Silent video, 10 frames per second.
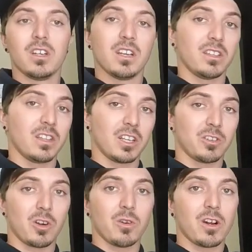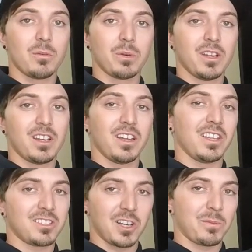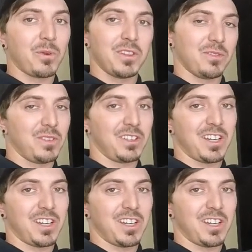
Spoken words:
and then they grow up and they start pointing the finger